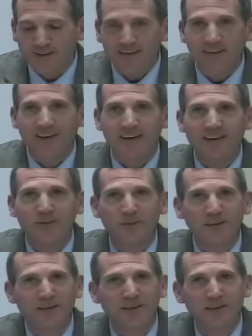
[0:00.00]
uh, as we
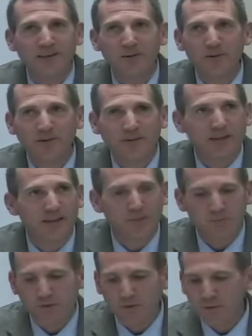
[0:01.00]
continue as a team
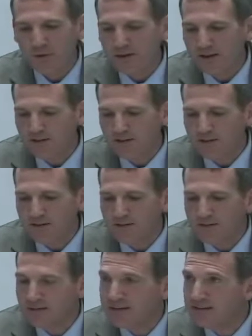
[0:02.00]
to work at the
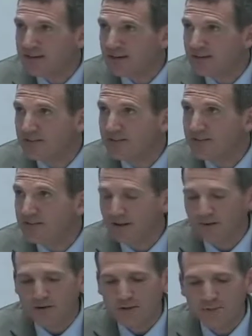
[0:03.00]
details
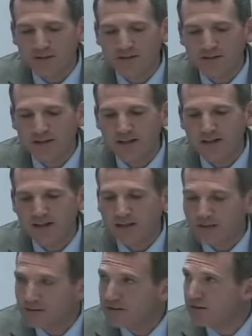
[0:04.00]
of our budget. And I'd
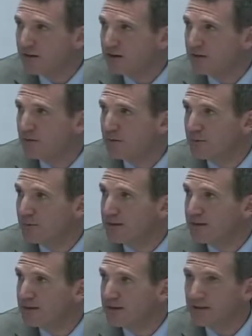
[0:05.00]
like to talk you through it
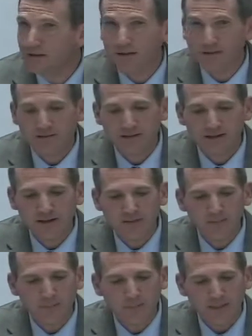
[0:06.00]
uh, tonight,
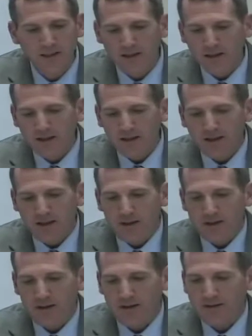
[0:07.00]

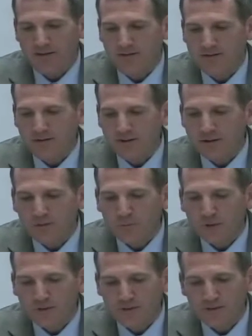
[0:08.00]
uh, starting
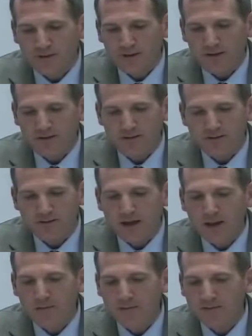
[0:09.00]
with uh, the
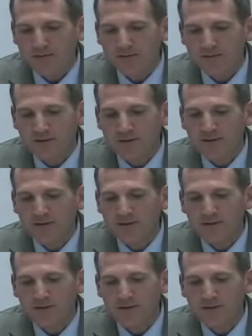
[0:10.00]
top. You can see